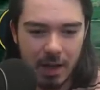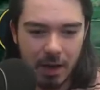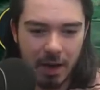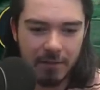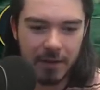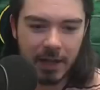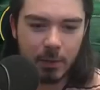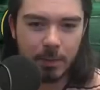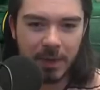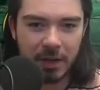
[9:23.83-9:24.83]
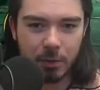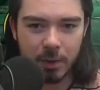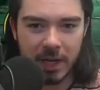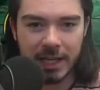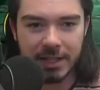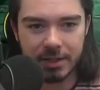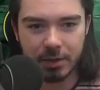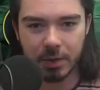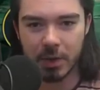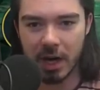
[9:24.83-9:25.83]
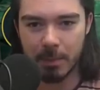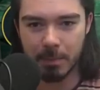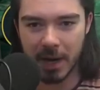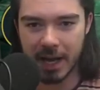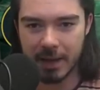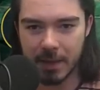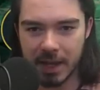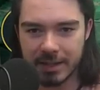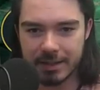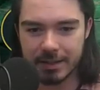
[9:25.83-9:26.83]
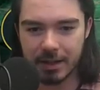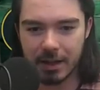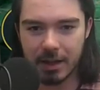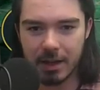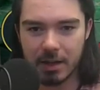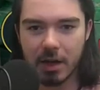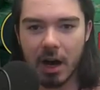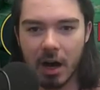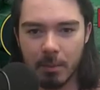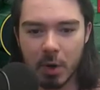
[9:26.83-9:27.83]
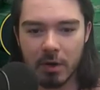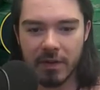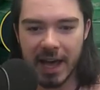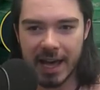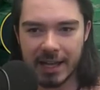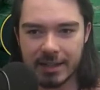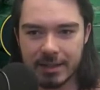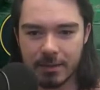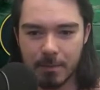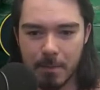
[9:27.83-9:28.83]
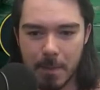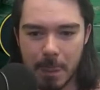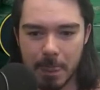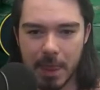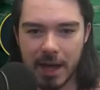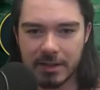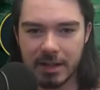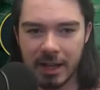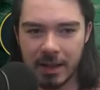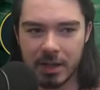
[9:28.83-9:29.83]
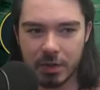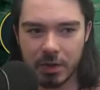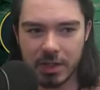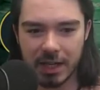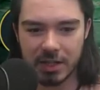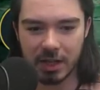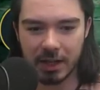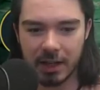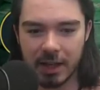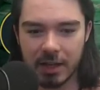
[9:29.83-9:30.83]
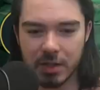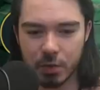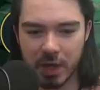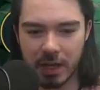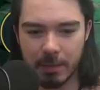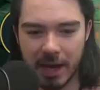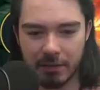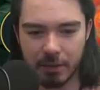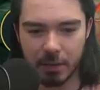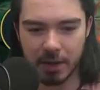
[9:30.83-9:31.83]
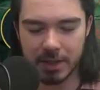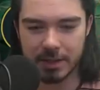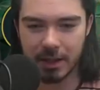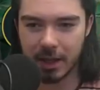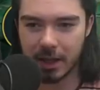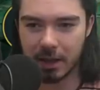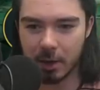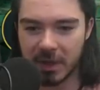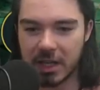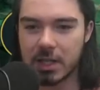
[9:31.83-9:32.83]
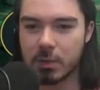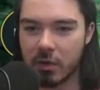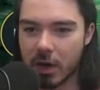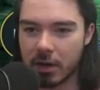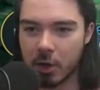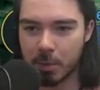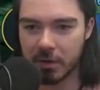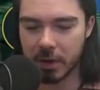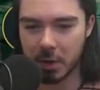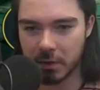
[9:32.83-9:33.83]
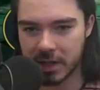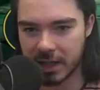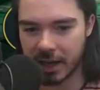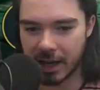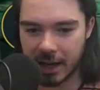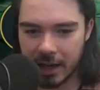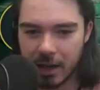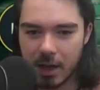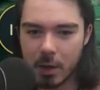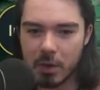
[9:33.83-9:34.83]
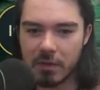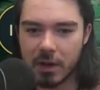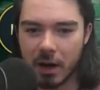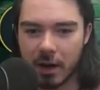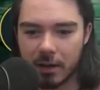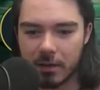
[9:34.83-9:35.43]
I feel like we're being really screwed up by this, the combo of heads that's in this rotation, I think is really bad for us. You know, because we've got no provoke for decay, we've got